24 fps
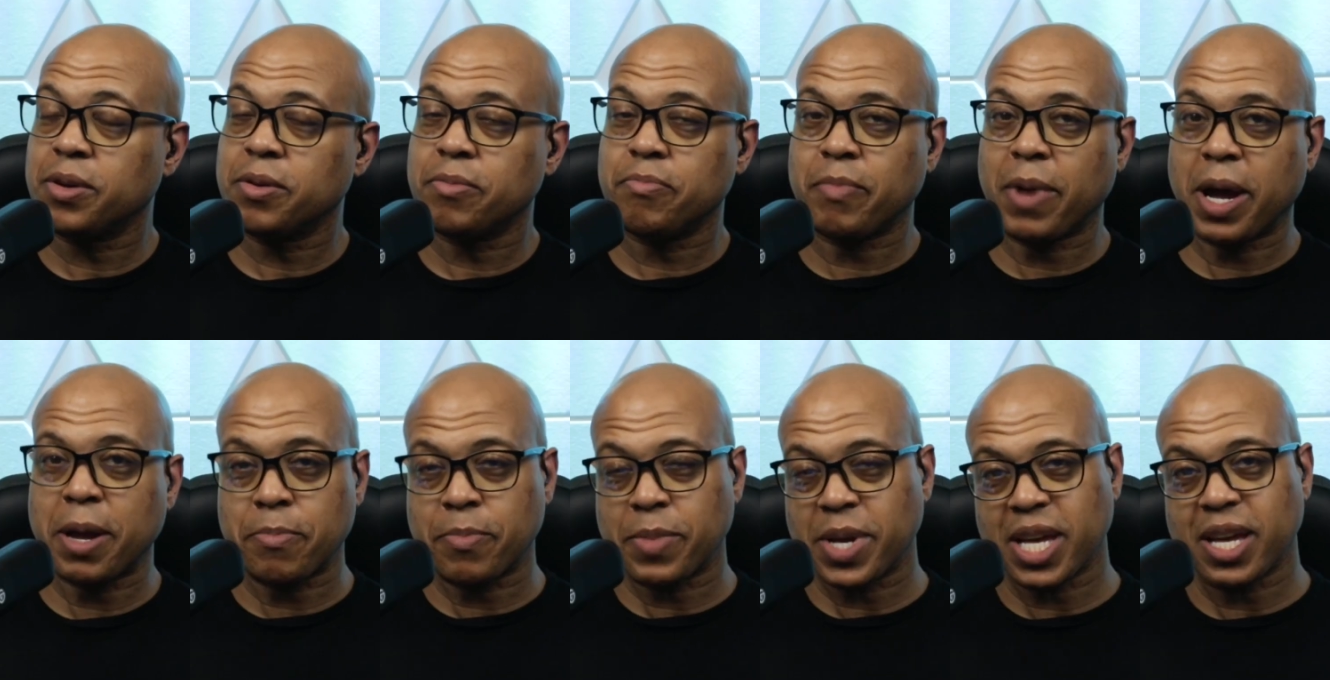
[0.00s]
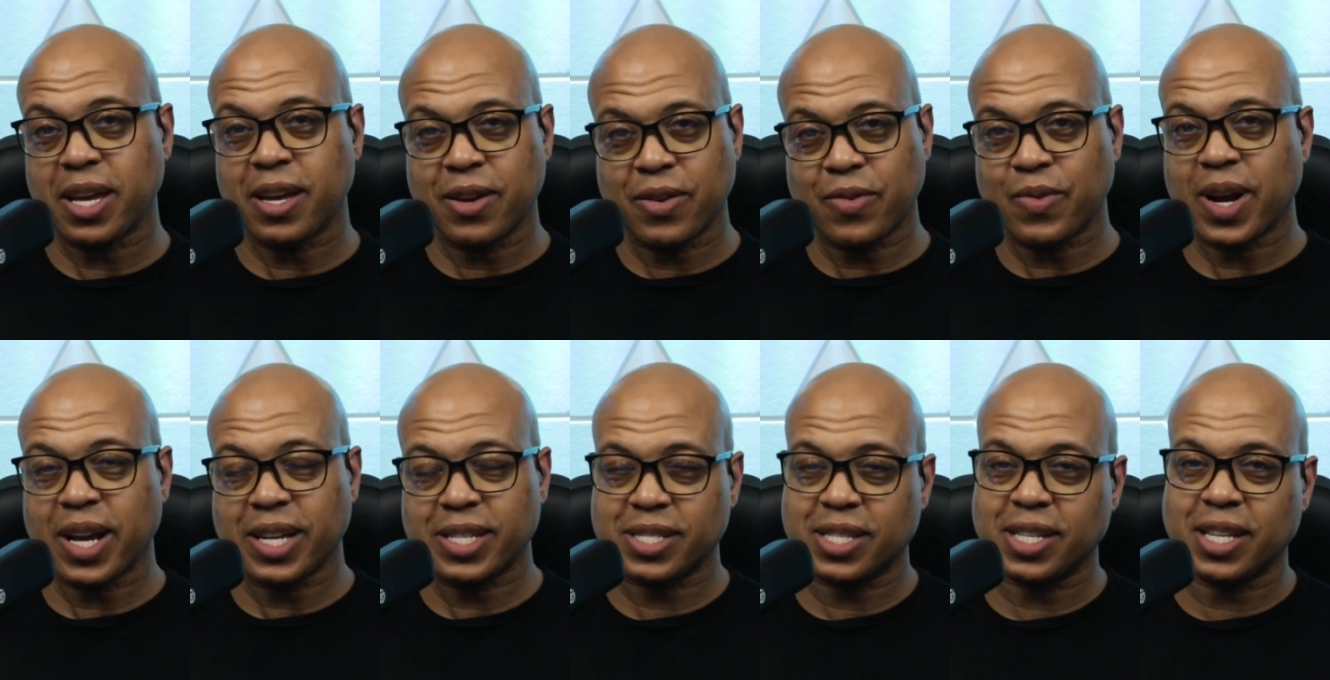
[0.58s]
might be
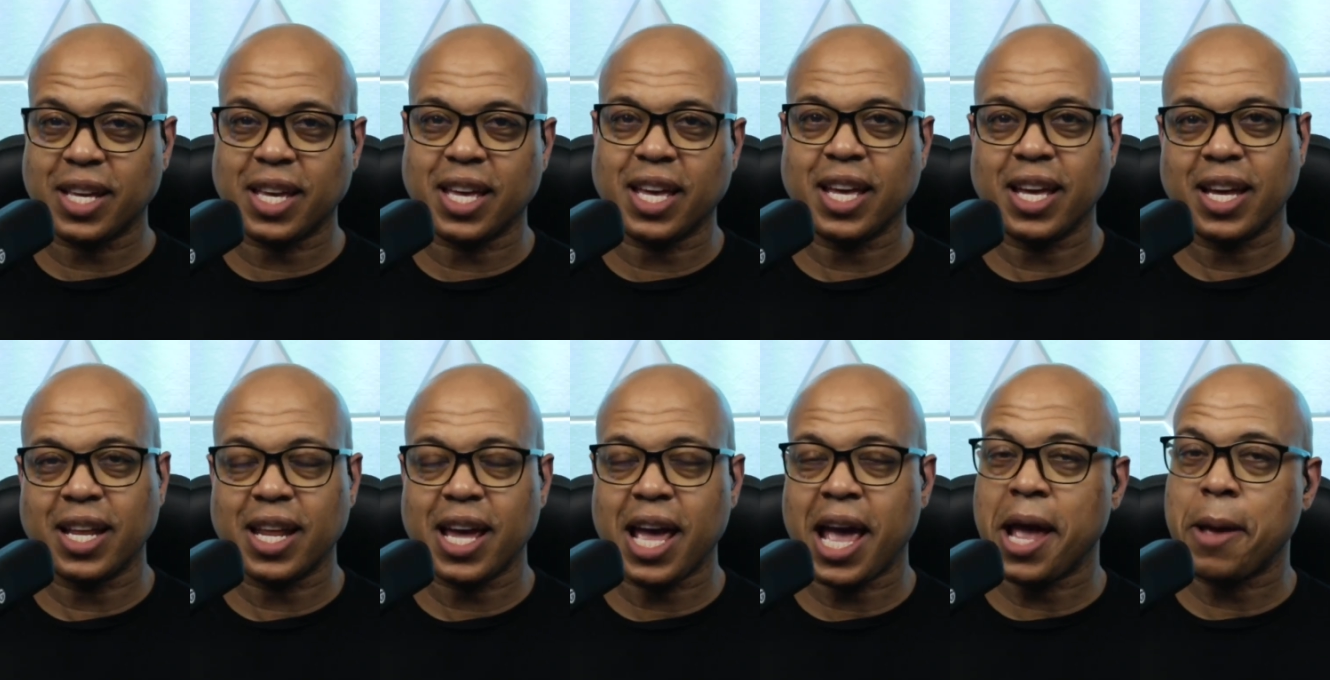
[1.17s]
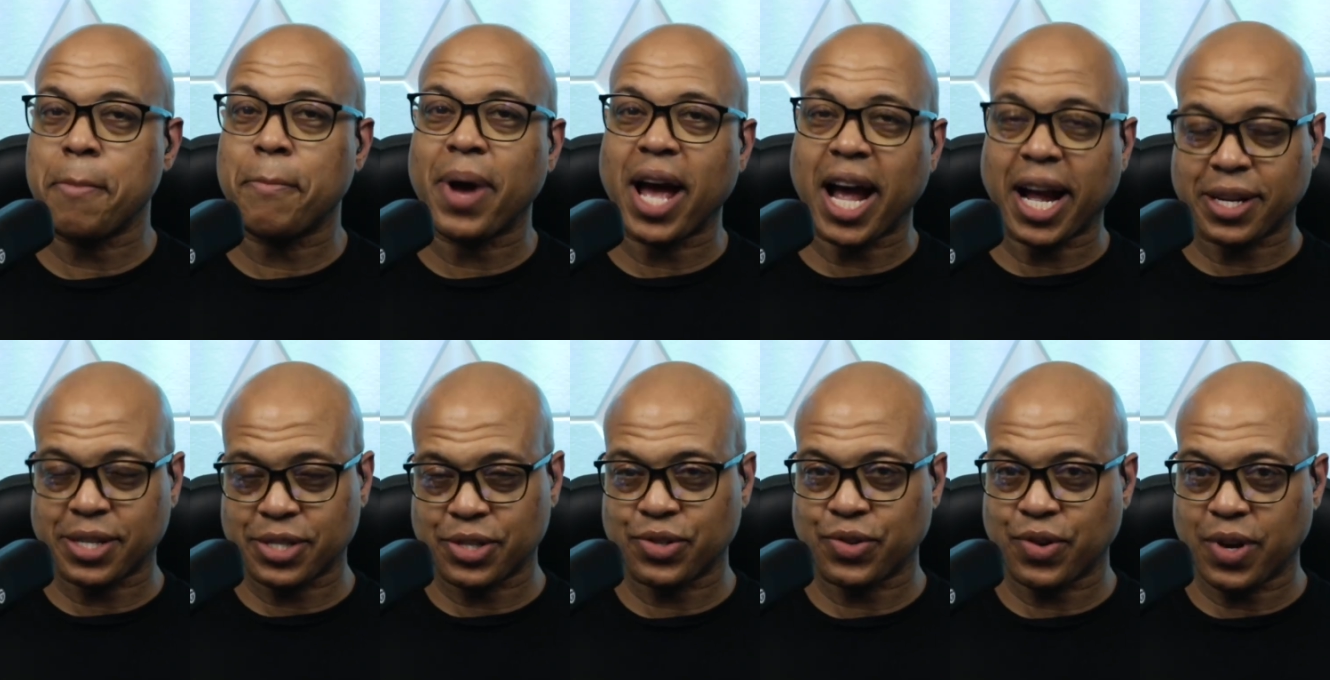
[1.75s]
interested in a
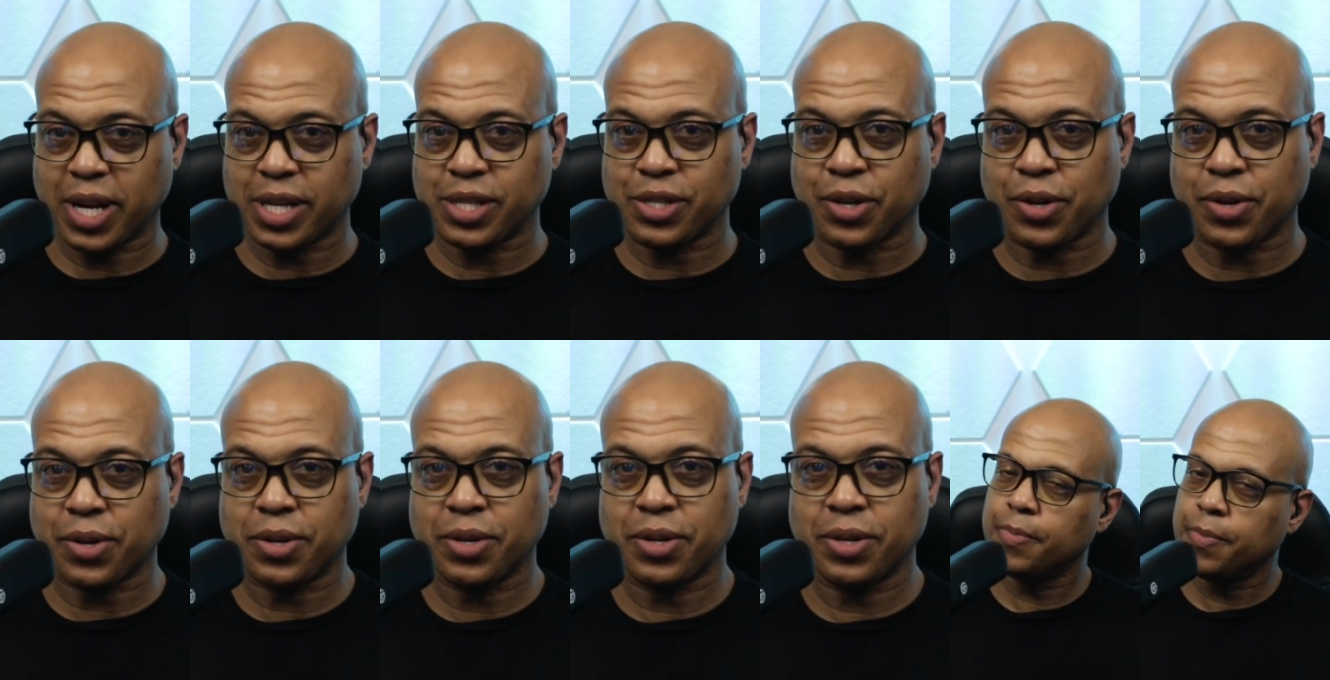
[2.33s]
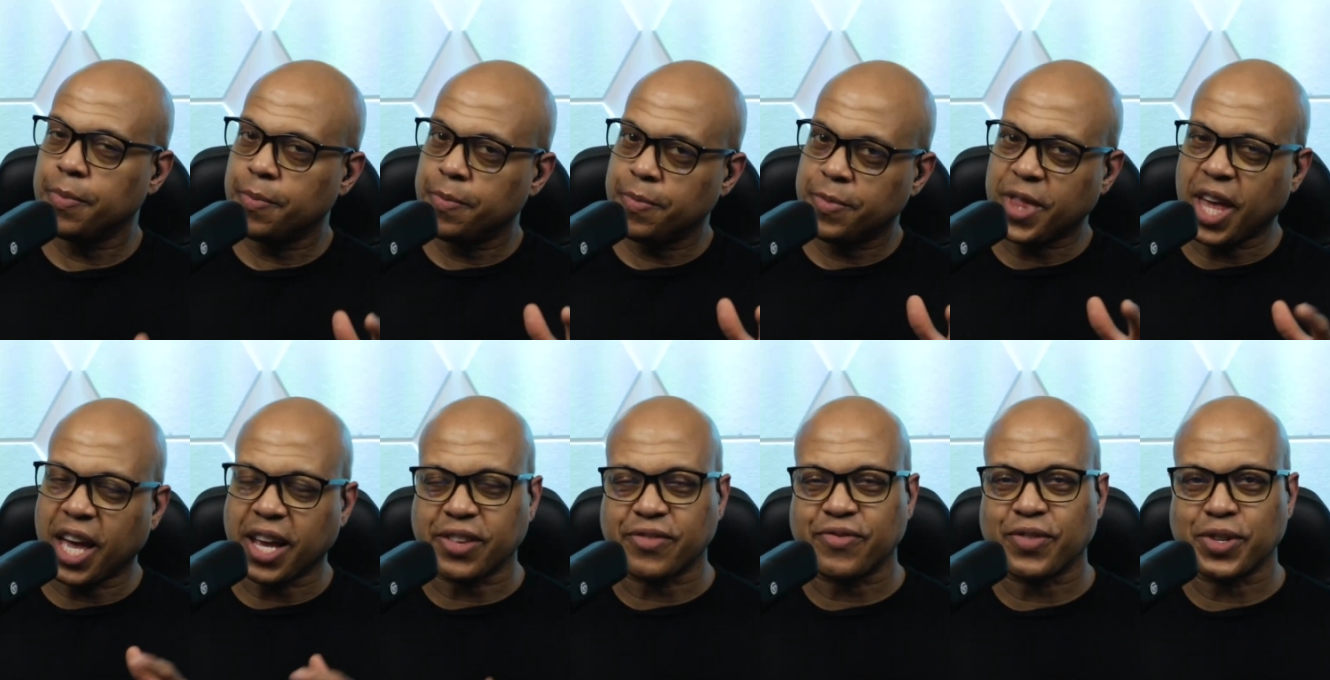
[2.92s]
back stretcher.
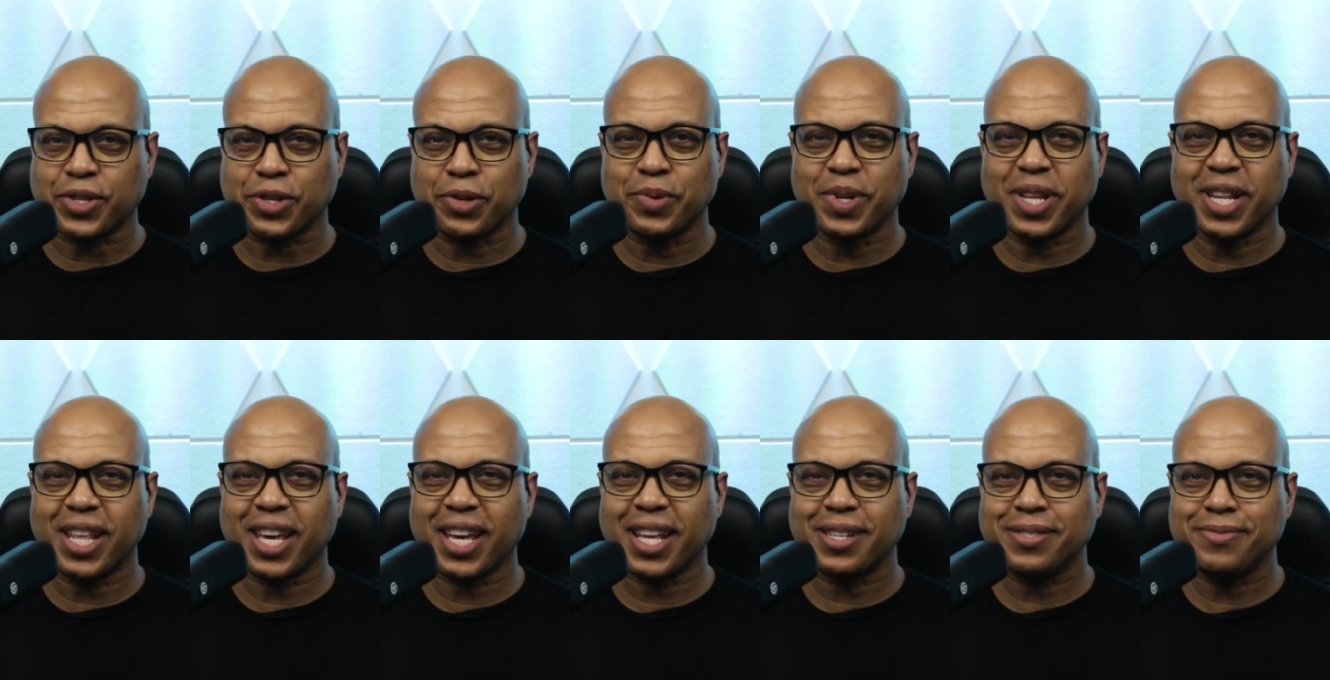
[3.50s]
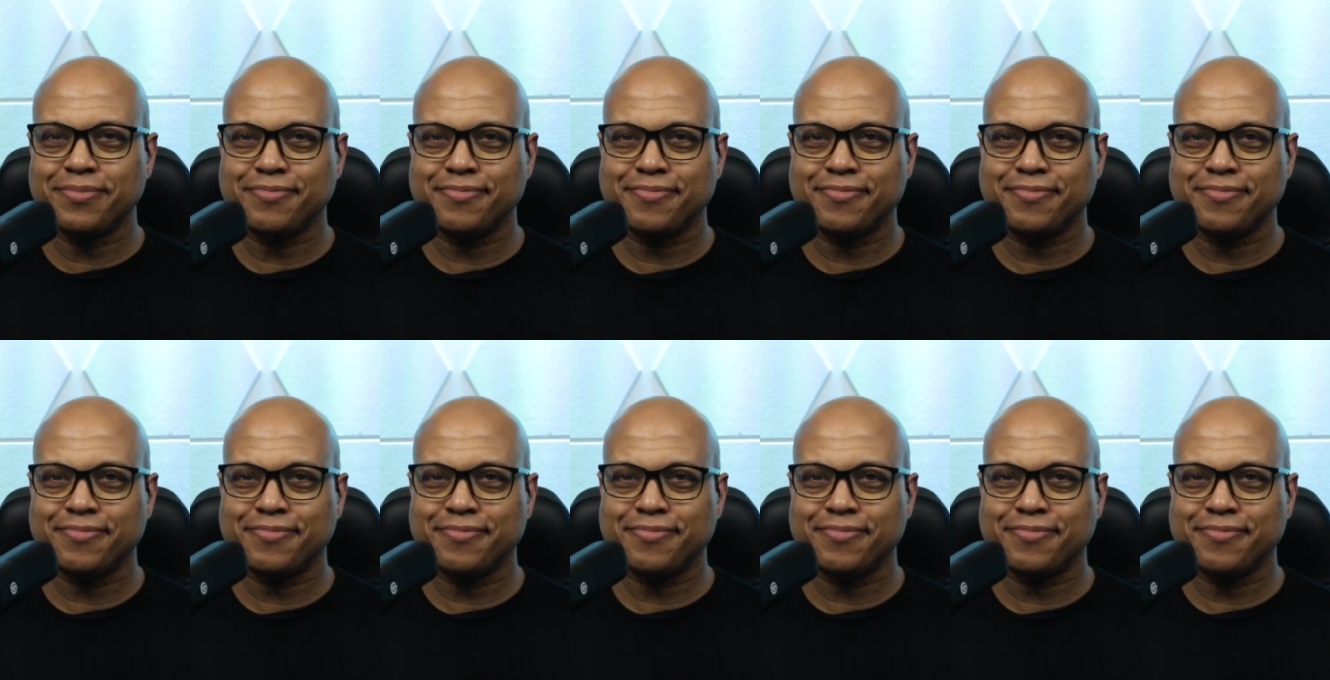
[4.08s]
Thanks for tuning in.